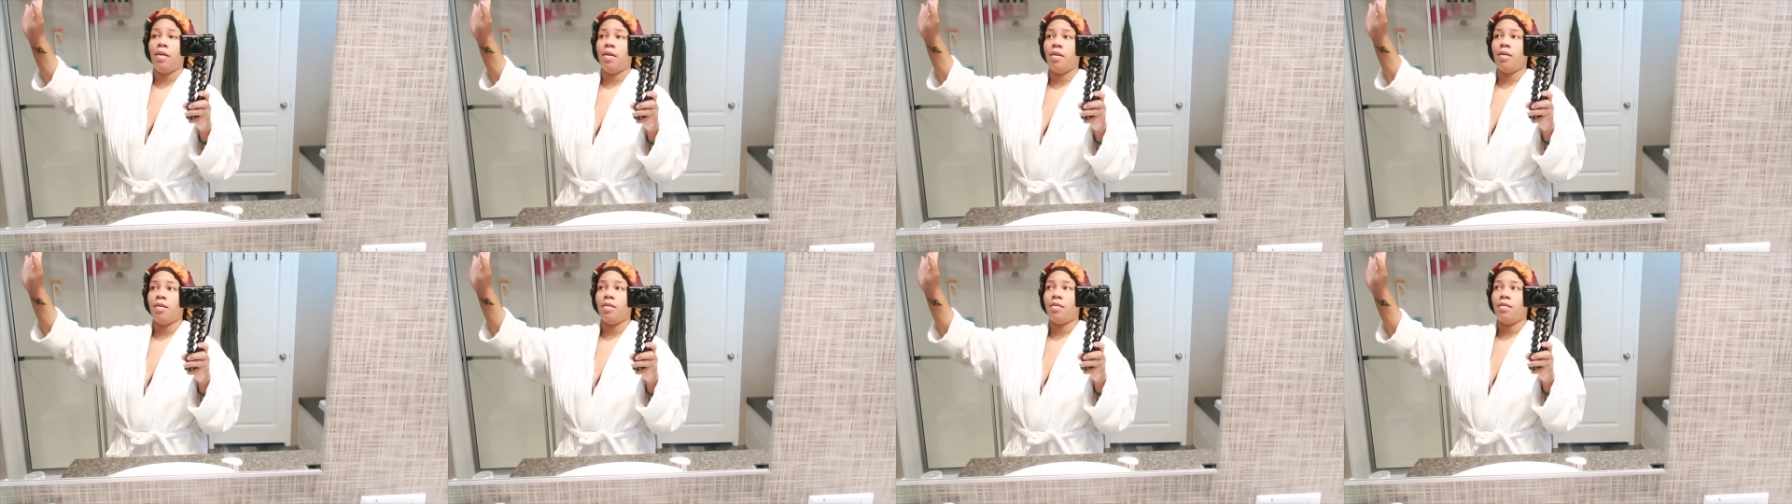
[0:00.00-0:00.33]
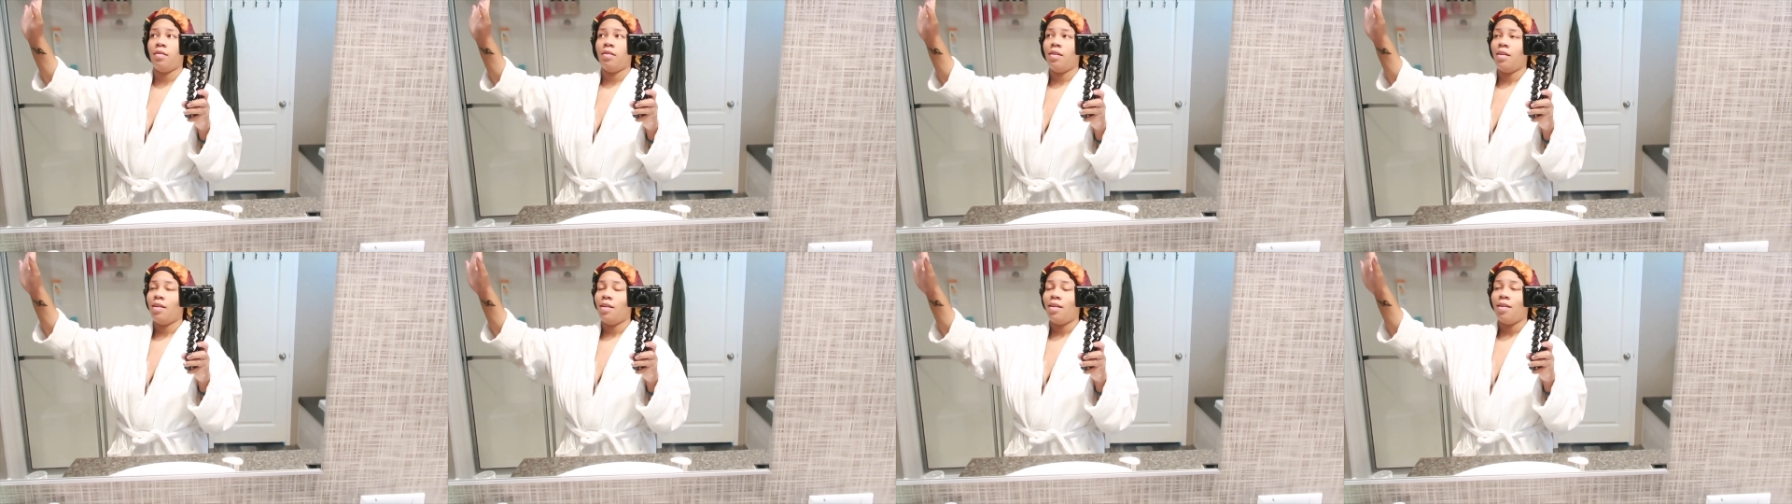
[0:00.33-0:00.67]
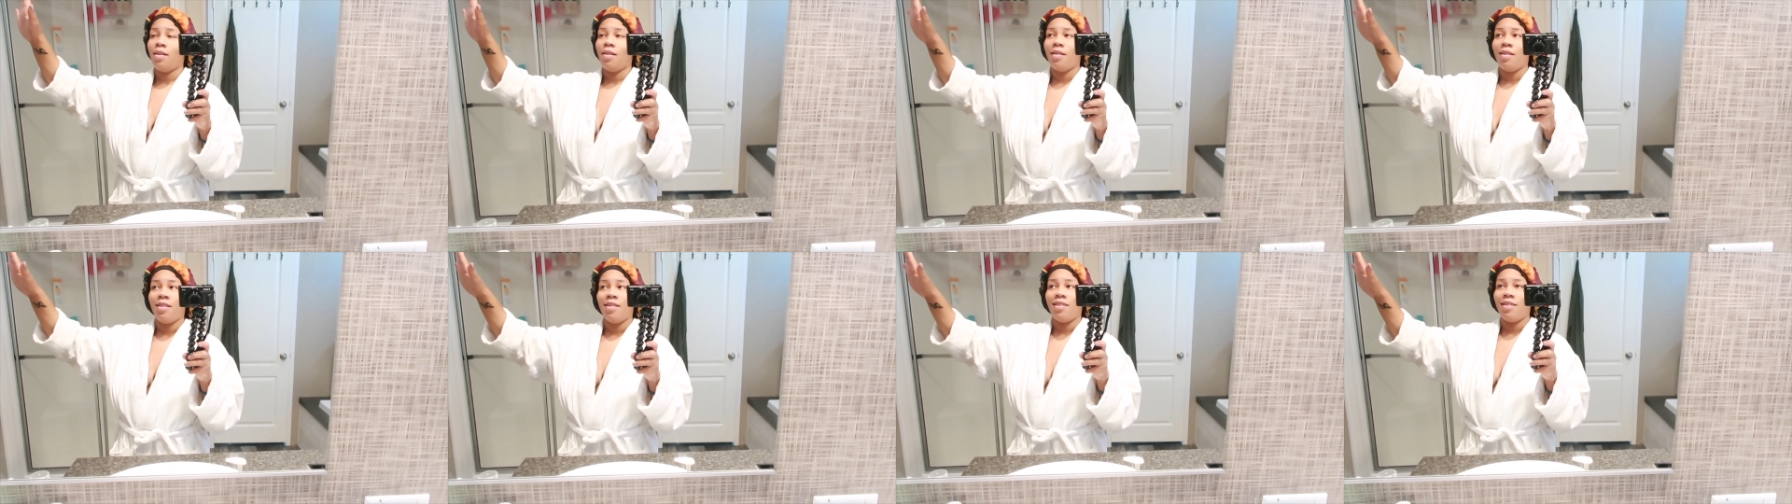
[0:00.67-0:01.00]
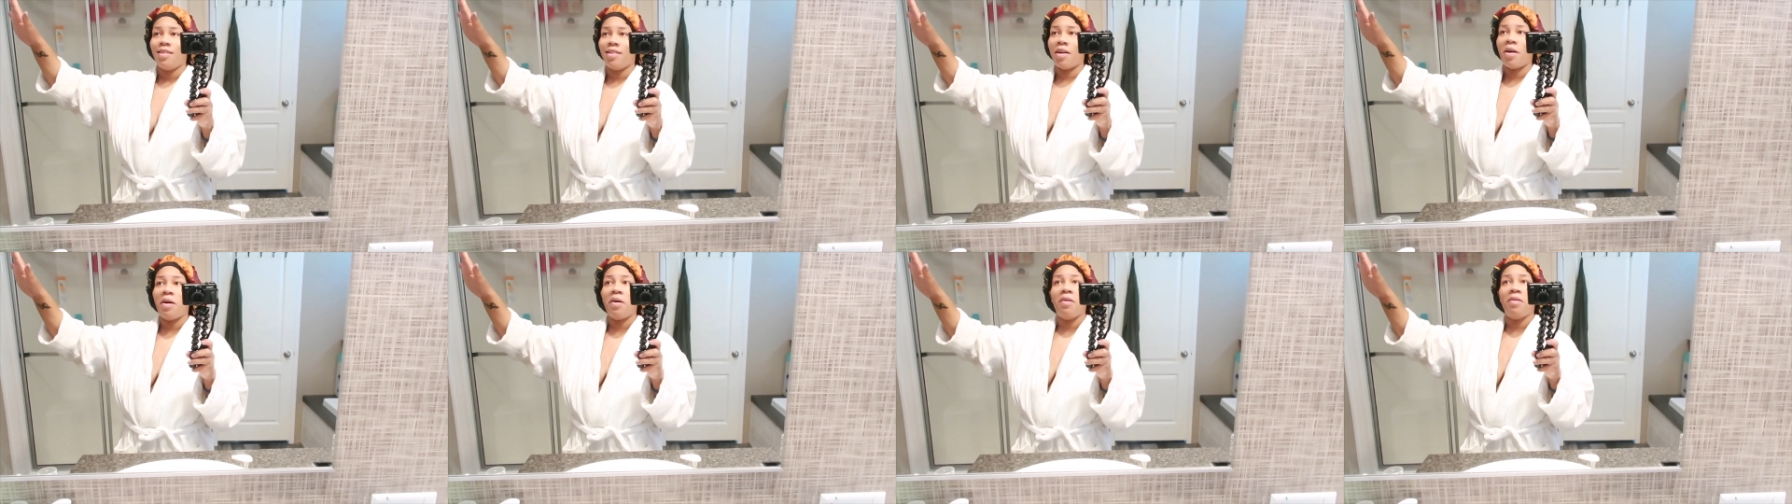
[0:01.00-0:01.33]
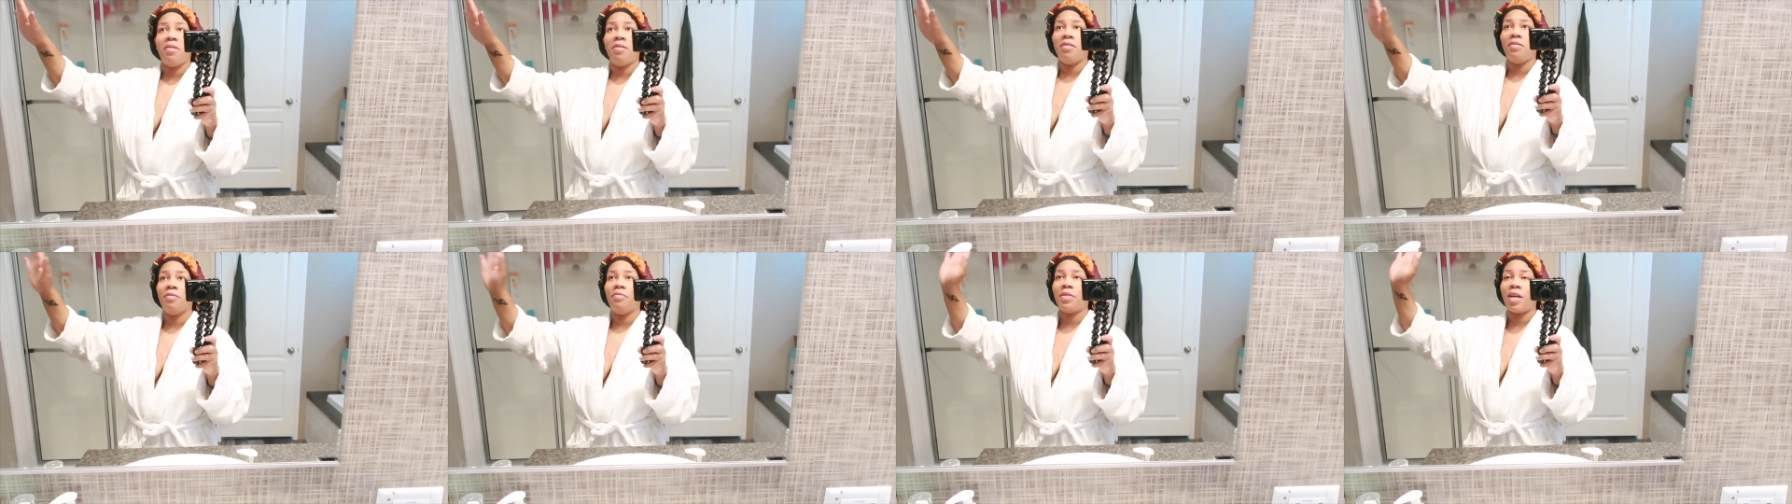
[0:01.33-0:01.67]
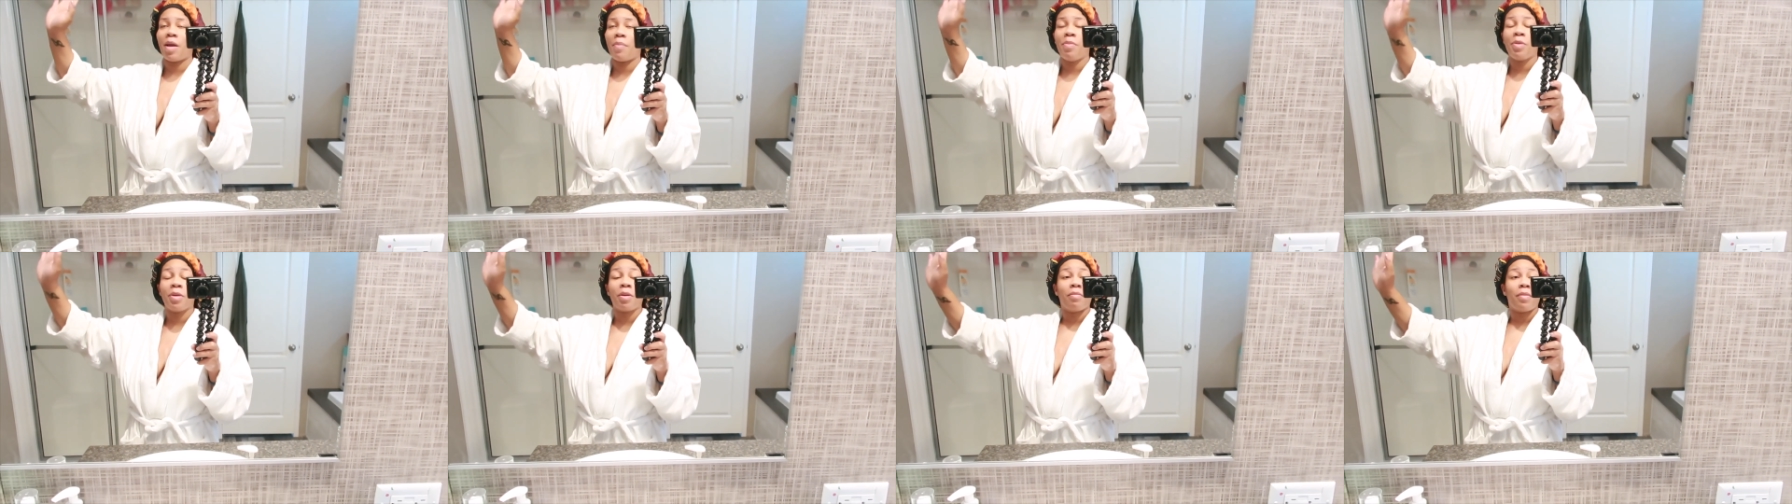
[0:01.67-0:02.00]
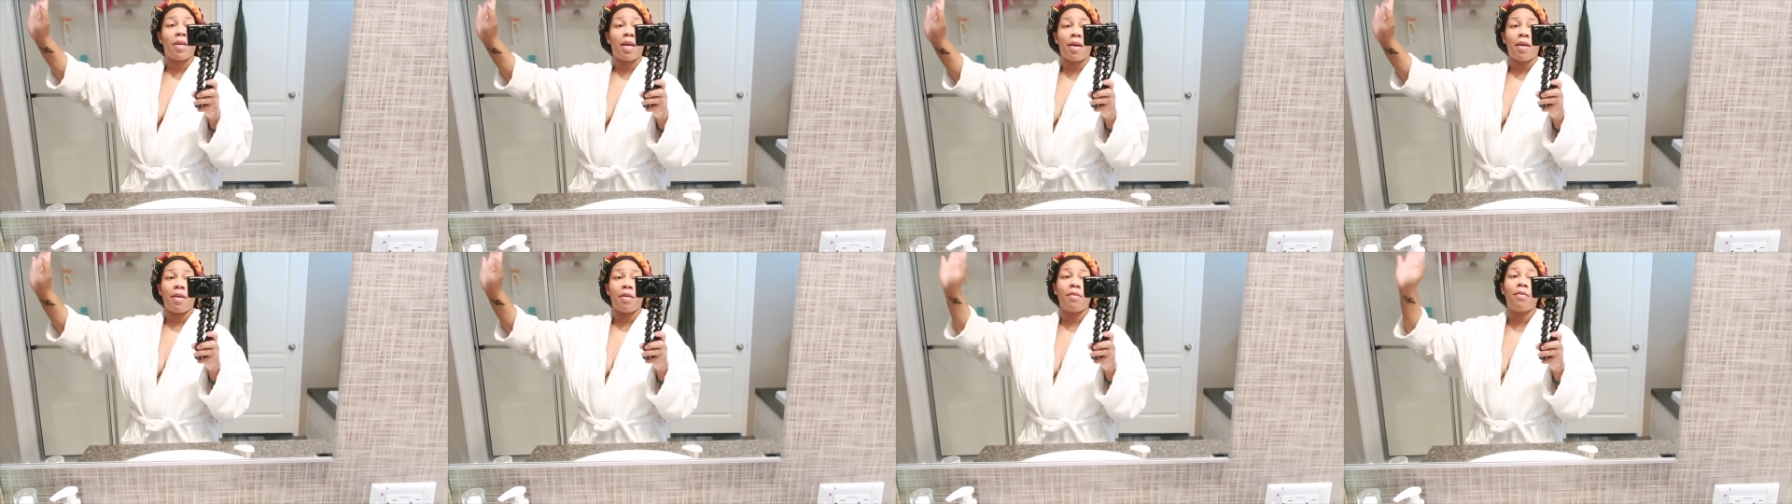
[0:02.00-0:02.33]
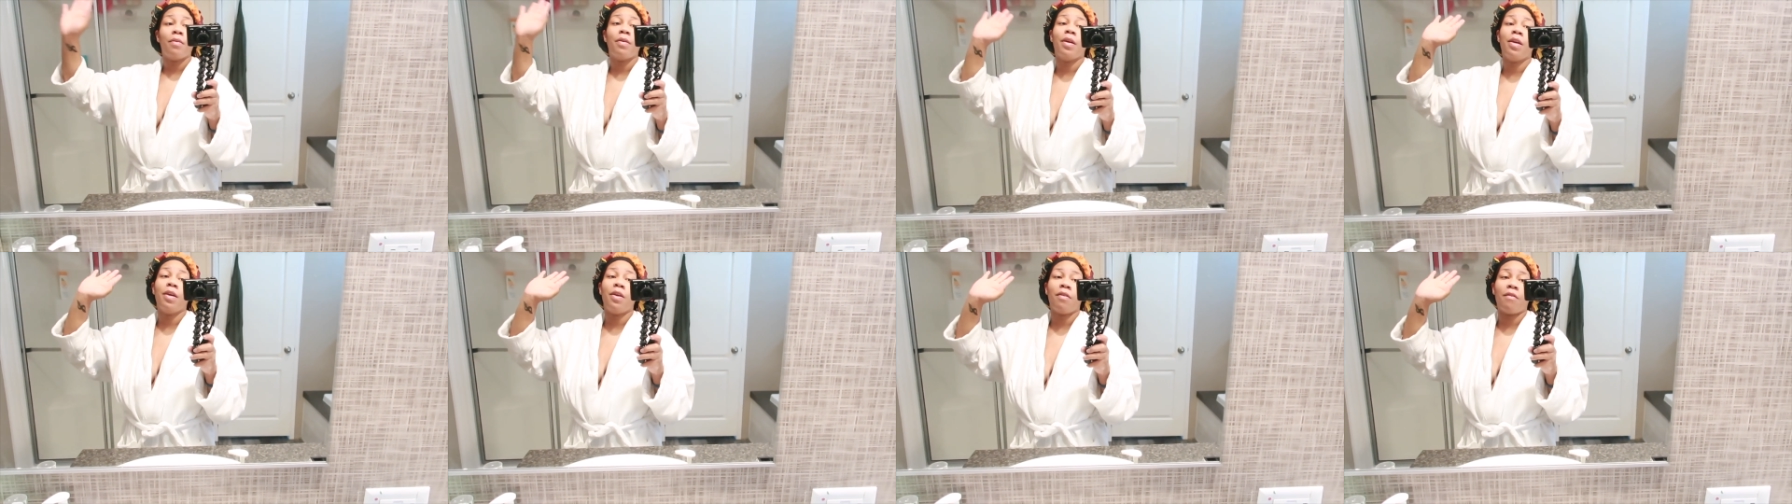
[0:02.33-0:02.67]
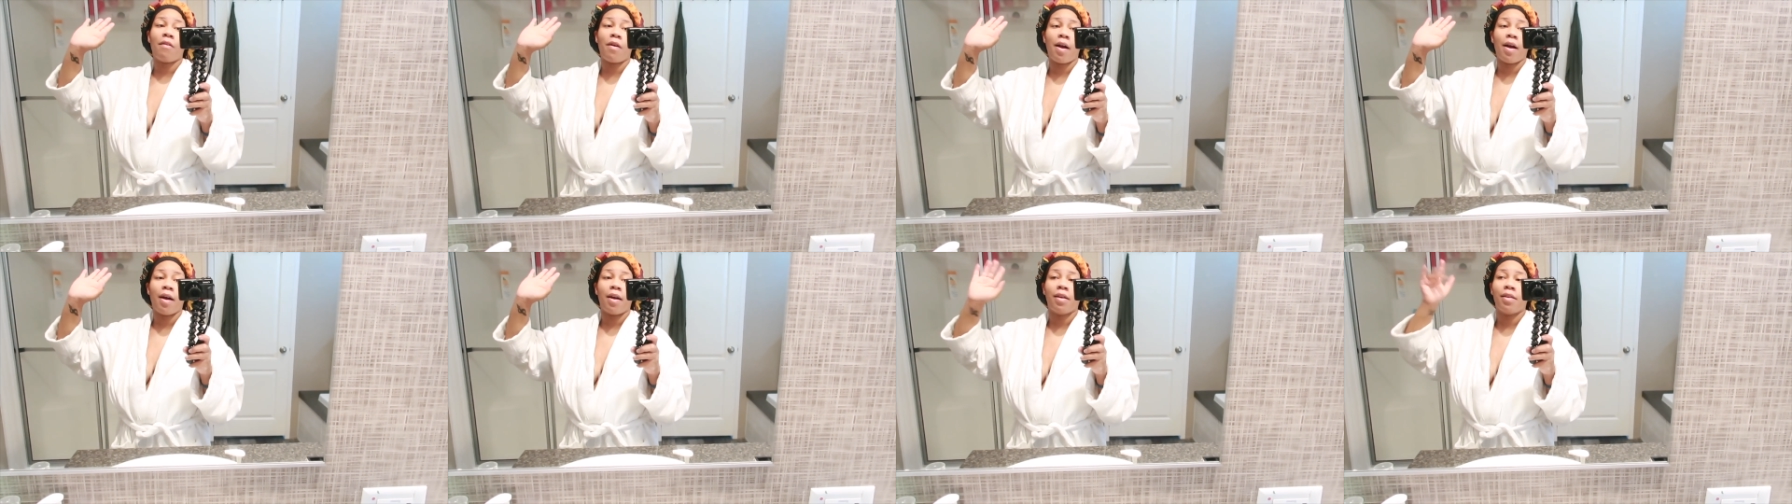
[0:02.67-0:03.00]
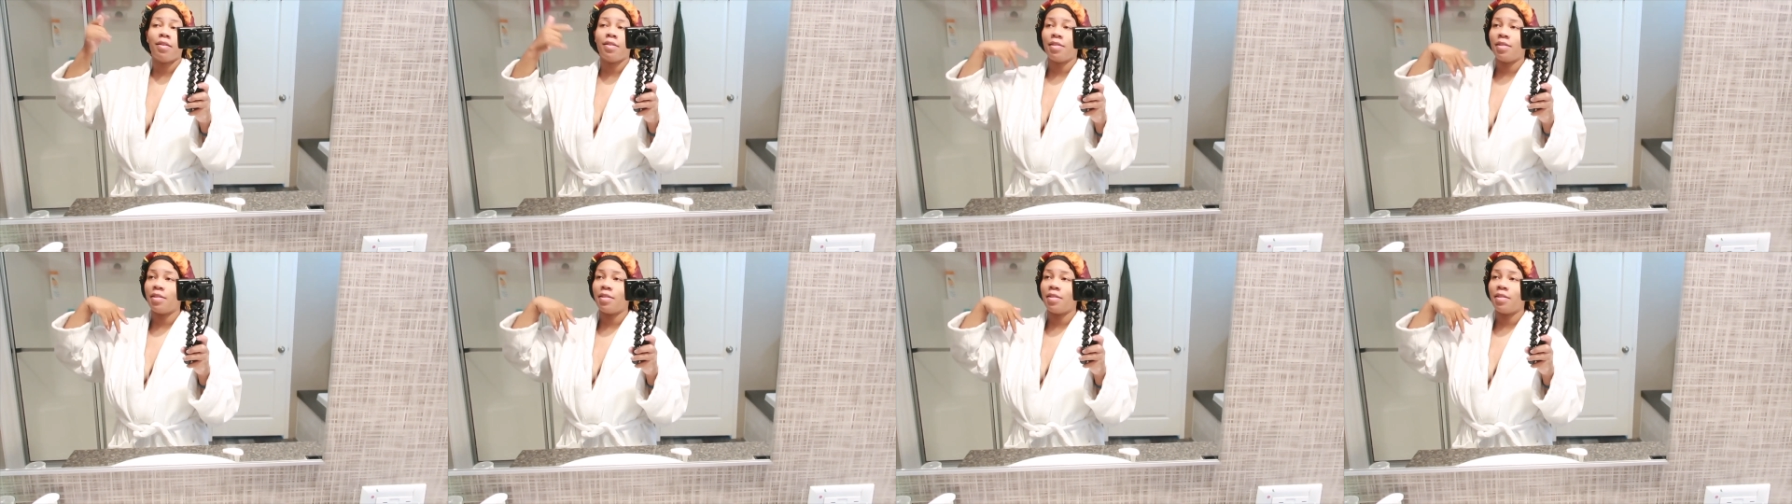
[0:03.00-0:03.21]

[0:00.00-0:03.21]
And y'all, when I put him down, he cried.